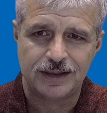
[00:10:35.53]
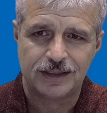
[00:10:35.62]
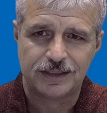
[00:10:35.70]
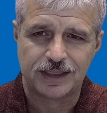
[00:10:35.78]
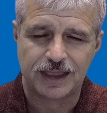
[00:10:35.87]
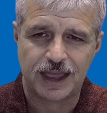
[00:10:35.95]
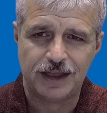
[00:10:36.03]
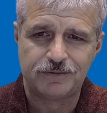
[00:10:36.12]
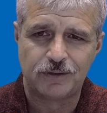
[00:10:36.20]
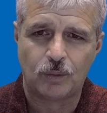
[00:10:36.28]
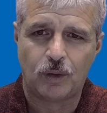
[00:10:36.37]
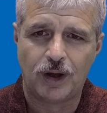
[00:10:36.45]
The
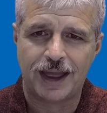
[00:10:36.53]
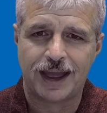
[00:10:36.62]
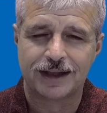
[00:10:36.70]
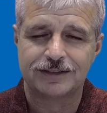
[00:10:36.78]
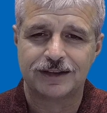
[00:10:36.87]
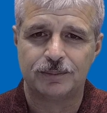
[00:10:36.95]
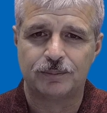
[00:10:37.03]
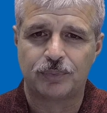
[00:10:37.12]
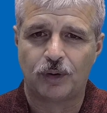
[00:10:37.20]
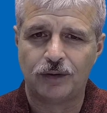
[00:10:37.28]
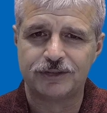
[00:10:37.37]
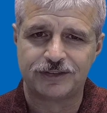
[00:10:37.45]
FOI Act and
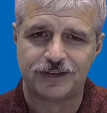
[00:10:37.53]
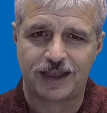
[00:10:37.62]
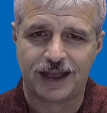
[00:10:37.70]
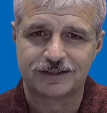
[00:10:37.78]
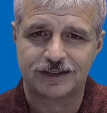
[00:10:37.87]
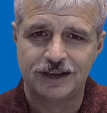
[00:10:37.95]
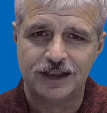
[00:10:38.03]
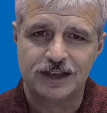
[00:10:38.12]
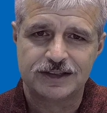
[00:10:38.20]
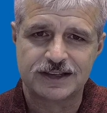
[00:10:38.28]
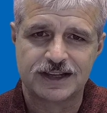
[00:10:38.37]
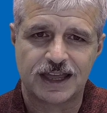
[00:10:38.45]
Privacy Act
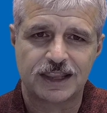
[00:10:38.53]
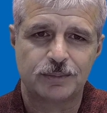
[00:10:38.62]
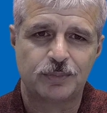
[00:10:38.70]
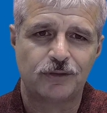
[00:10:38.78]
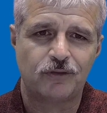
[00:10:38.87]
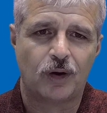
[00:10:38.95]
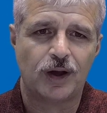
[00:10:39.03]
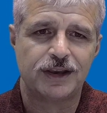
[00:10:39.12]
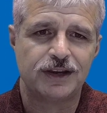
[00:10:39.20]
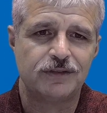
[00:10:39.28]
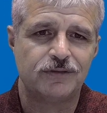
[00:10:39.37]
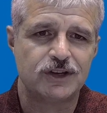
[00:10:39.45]
together provide
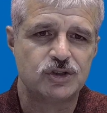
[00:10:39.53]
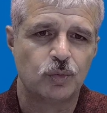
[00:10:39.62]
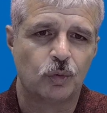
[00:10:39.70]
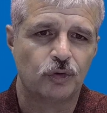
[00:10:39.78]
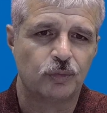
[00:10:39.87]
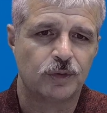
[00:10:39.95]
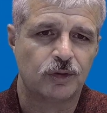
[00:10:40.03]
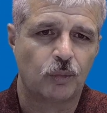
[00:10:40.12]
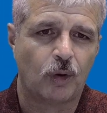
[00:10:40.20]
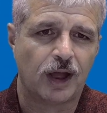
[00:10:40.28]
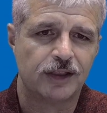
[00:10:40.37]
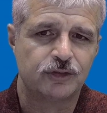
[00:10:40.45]
individuals with the
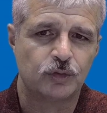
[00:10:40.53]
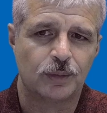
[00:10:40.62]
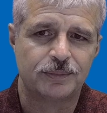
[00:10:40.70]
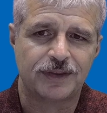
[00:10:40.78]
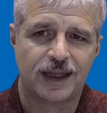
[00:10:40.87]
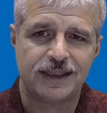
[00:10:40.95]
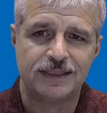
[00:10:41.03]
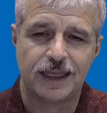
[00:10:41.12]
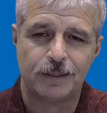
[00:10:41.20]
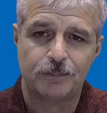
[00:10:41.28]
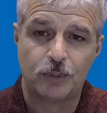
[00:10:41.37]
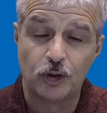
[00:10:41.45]
right to obtain their
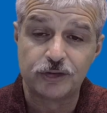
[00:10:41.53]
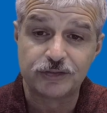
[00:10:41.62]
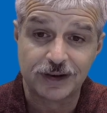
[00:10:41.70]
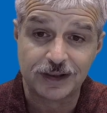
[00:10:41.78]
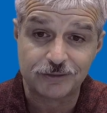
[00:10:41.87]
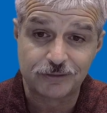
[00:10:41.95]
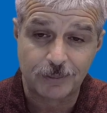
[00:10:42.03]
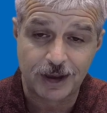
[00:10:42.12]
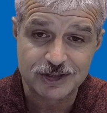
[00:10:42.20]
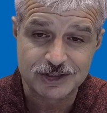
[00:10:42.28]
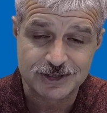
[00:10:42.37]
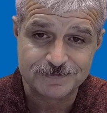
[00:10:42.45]
personal
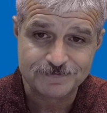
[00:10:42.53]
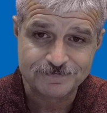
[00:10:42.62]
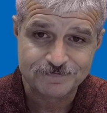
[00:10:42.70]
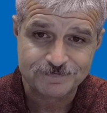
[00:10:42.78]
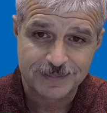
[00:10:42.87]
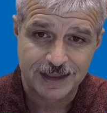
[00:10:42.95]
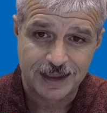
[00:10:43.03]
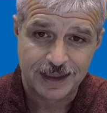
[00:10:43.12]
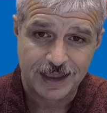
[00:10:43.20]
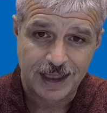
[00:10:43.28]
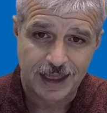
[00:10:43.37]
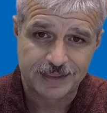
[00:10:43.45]
information,
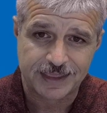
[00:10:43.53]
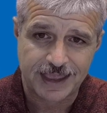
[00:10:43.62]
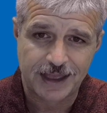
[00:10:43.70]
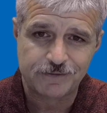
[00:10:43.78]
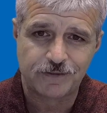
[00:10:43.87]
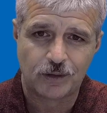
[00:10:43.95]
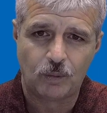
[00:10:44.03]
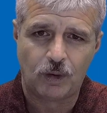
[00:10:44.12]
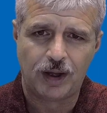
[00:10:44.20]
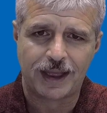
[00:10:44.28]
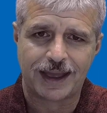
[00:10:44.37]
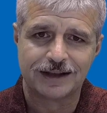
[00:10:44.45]
and the
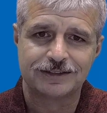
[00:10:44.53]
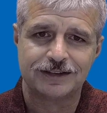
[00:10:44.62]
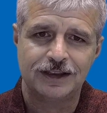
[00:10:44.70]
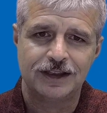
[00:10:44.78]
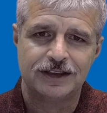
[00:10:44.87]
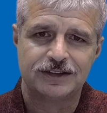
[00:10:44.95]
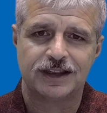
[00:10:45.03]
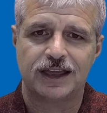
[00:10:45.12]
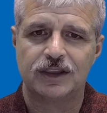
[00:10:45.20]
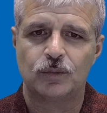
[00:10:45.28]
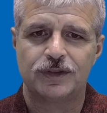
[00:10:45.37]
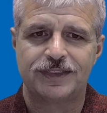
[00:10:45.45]
FOI Act,
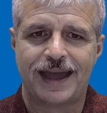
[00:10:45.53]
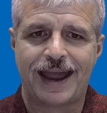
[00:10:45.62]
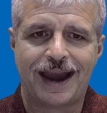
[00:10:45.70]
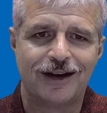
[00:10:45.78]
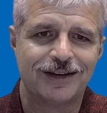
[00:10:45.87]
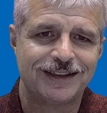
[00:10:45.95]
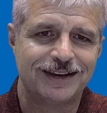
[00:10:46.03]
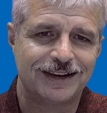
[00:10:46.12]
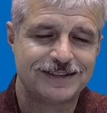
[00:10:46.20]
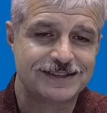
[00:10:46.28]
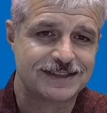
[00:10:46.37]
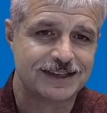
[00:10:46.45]
together with the Harradine
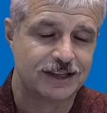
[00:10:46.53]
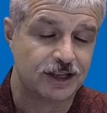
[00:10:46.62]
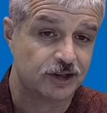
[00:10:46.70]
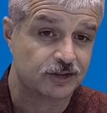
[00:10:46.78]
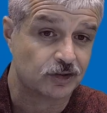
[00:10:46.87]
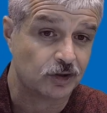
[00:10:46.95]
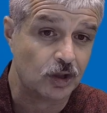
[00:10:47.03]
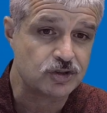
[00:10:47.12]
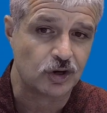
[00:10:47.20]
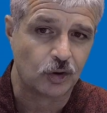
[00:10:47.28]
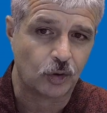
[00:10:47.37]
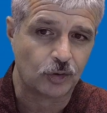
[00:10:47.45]
lists and the disclosure
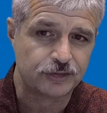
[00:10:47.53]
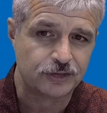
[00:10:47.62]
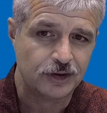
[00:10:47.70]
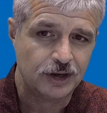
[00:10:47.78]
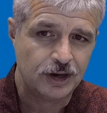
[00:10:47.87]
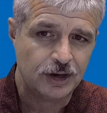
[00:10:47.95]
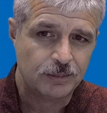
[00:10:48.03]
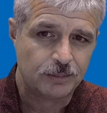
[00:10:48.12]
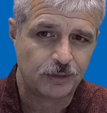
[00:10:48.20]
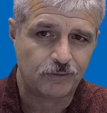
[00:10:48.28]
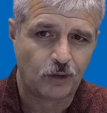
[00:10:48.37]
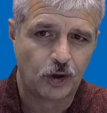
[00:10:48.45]
logs,
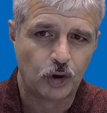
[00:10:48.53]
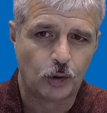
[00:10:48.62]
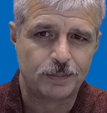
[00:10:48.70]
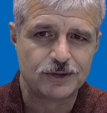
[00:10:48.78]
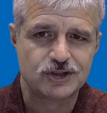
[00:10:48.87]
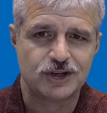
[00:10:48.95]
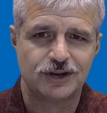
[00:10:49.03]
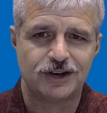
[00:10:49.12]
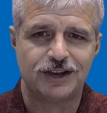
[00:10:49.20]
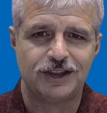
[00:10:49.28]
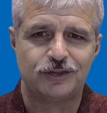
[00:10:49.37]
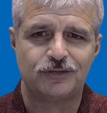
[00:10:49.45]
provide
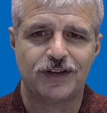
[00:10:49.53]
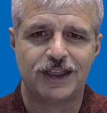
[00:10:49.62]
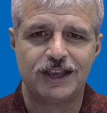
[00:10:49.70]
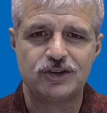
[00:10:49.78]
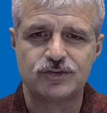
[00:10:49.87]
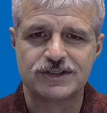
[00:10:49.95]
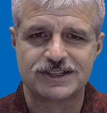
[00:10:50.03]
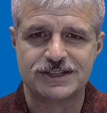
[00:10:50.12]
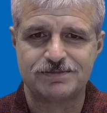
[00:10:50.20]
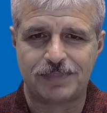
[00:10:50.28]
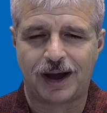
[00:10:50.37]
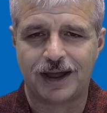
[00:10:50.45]
opportunities for
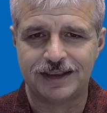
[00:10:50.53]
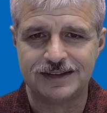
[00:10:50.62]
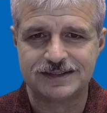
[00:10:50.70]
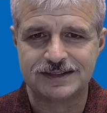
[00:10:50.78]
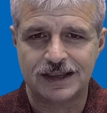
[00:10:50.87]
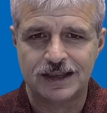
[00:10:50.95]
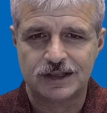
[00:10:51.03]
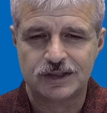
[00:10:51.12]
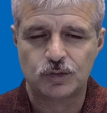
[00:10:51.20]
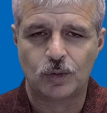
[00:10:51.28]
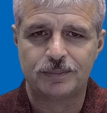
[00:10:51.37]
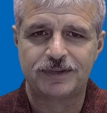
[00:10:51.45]
interested parties
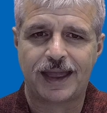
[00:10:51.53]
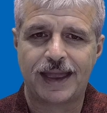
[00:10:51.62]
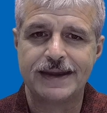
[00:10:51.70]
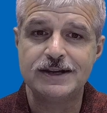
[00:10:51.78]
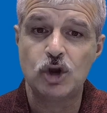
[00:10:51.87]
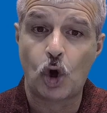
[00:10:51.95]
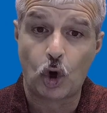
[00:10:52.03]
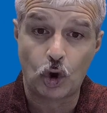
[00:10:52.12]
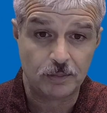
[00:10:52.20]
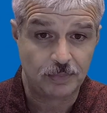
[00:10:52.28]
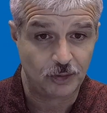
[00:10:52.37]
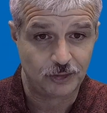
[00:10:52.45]
to obtain
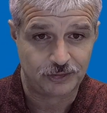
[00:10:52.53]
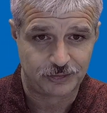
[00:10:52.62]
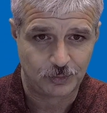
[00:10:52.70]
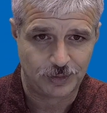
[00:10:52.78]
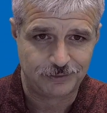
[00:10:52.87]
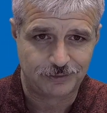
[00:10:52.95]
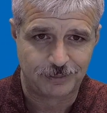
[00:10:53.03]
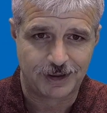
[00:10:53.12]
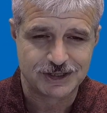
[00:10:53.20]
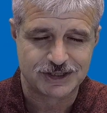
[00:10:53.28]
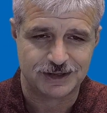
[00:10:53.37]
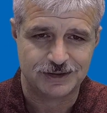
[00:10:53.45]
non-personal
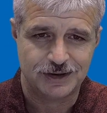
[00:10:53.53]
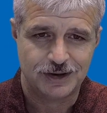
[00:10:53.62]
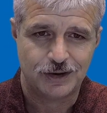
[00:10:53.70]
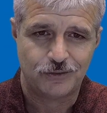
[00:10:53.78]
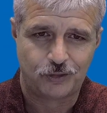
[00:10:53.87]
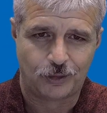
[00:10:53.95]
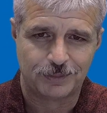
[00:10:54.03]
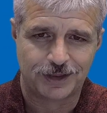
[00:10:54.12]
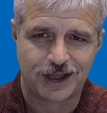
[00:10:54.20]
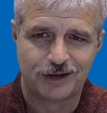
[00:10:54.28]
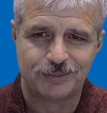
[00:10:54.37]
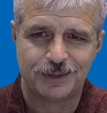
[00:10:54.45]
information from the
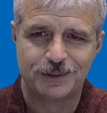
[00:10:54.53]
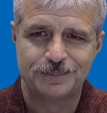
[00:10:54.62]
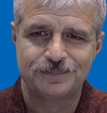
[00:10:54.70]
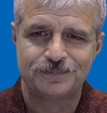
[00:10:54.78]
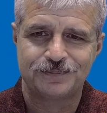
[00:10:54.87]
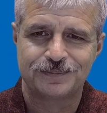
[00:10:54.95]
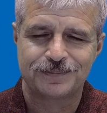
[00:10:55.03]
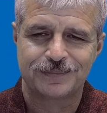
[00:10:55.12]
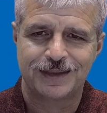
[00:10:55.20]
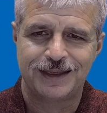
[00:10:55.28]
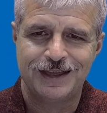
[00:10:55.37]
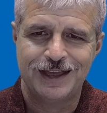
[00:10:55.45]
government.
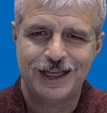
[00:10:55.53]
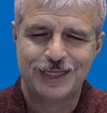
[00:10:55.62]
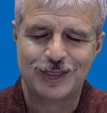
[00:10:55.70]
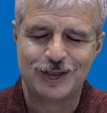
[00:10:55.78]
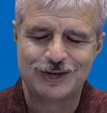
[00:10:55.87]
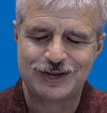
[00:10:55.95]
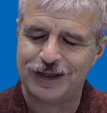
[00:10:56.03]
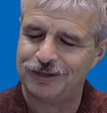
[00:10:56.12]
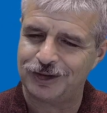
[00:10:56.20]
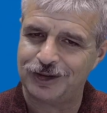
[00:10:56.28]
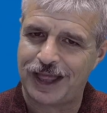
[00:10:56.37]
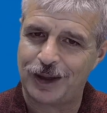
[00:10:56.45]
The
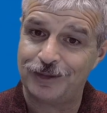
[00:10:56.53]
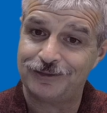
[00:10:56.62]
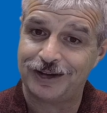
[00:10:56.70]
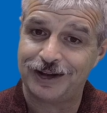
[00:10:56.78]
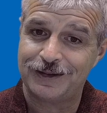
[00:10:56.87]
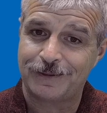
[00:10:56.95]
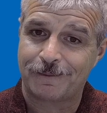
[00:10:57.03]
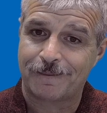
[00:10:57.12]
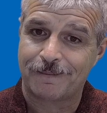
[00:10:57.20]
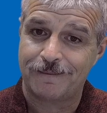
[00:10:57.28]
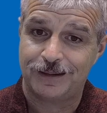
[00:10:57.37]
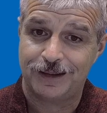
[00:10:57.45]
devil, however,
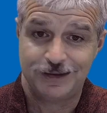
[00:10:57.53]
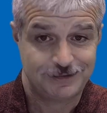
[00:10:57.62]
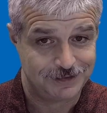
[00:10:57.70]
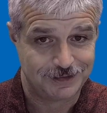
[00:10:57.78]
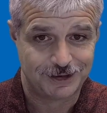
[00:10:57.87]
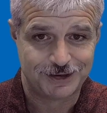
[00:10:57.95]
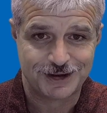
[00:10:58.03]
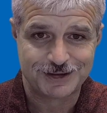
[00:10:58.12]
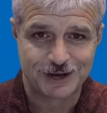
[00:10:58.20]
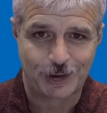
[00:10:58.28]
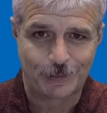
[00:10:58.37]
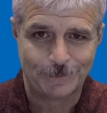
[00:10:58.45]
is in the
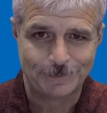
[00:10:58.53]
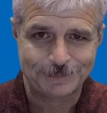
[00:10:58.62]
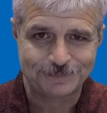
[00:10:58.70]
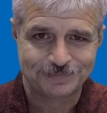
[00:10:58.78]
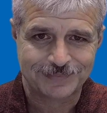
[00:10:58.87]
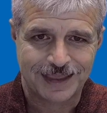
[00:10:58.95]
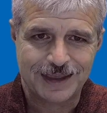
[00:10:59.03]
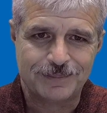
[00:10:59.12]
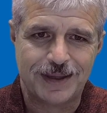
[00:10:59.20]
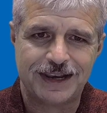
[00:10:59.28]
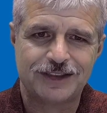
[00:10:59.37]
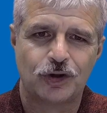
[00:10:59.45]
detail.
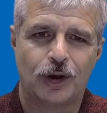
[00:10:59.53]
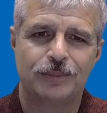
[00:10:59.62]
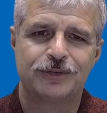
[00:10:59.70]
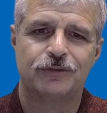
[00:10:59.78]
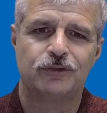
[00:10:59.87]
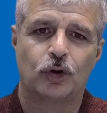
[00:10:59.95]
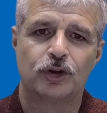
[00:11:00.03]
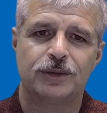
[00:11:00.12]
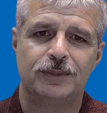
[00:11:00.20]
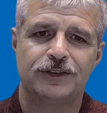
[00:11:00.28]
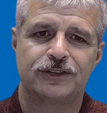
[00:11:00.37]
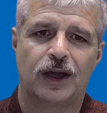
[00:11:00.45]
Many types of
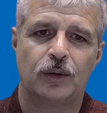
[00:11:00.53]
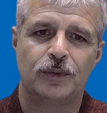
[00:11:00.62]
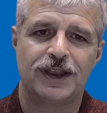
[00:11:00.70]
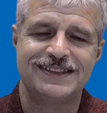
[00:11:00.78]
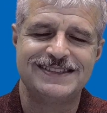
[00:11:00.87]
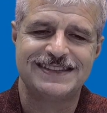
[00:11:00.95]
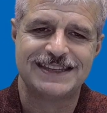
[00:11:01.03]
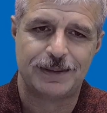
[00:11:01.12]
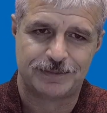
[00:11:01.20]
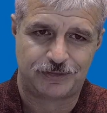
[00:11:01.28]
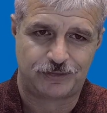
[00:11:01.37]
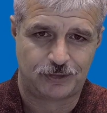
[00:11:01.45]
documents are
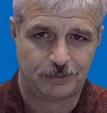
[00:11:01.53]
exempt from